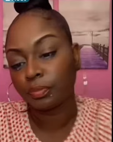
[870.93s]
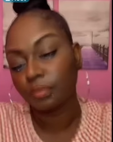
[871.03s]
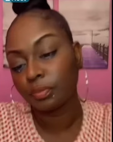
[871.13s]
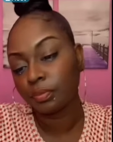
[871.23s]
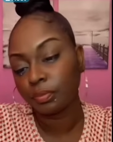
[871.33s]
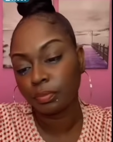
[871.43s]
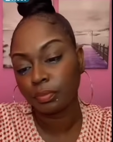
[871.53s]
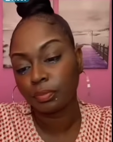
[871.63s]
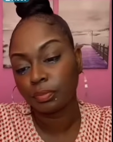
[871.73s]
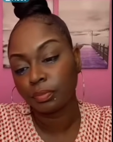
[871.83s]

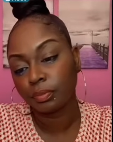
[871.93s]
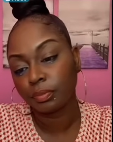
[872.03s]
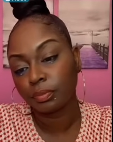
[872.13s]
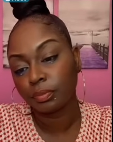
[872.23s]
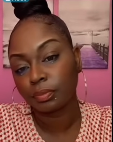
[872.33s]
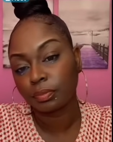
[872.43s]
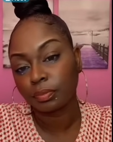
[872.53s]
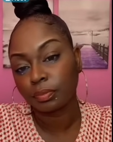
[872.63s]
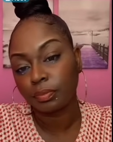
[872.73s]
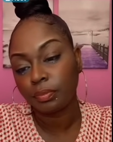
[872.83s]

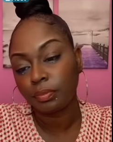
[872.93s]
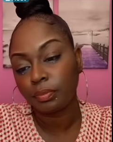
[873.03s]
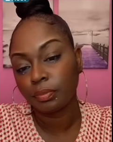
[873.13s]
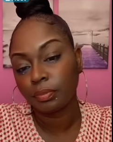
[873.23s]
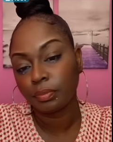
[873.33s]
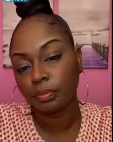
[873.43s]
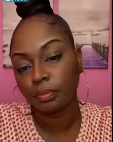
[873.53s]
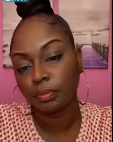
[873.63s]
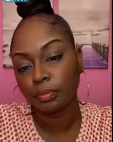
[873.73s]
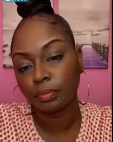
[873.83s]

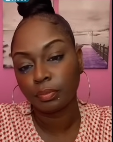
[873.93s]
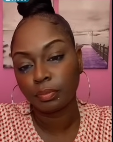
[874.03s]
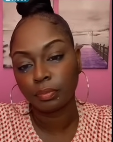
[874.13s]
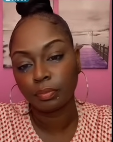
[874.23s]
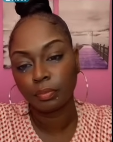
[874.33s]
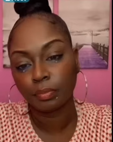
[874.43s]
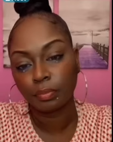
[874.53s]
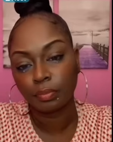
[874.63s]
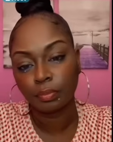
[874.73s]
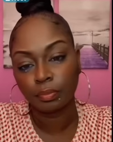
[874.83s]

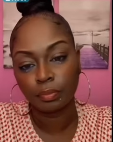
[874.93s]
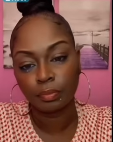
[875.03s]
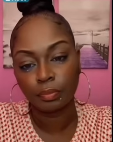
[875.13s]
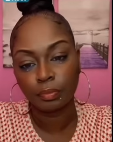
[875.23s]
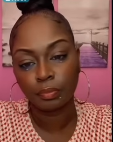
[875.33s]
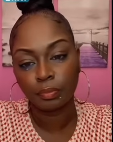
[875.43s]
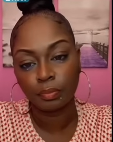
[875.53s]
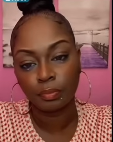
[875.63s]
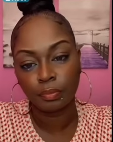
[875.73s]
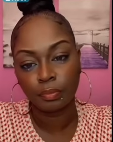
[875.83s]

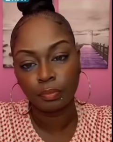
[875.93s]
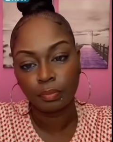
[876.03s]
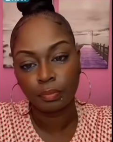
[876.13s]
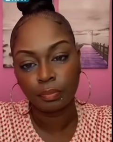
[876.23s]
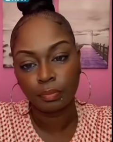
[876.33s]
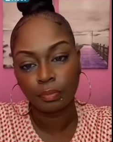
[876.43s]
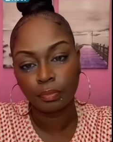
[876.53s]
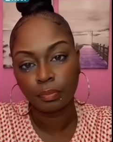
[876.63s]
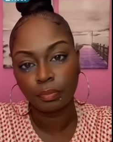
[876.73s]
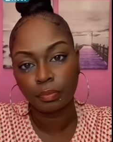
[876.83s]

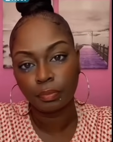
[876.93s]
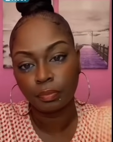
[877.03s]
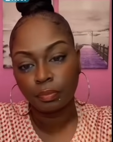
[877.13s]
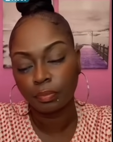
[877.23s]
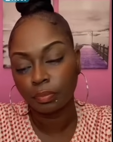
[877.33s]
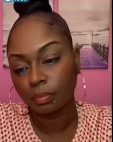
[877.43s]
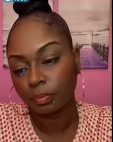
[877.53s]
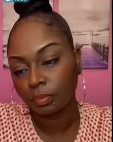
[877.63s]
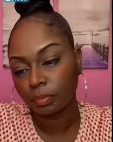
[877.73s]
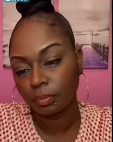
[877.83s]

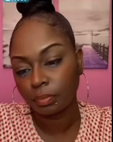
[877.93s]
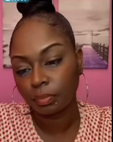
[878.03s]
No one is speaking in this clip.